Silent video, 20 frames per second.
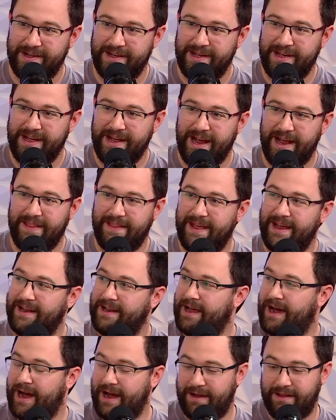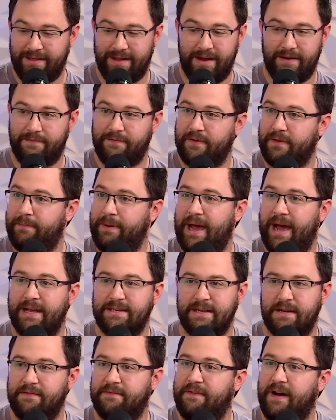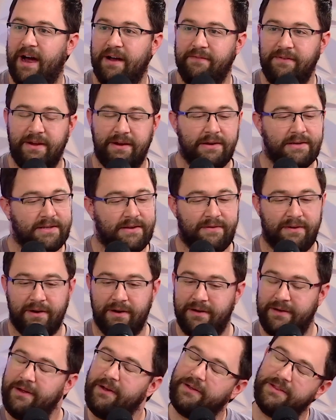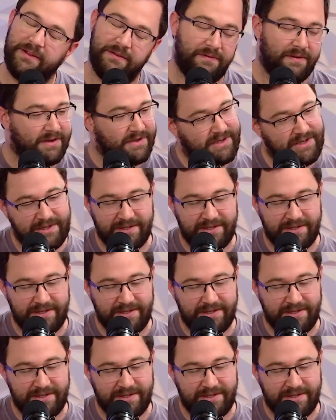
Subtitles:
And then I, like, for the past like 5 years, I've heard DaVinci's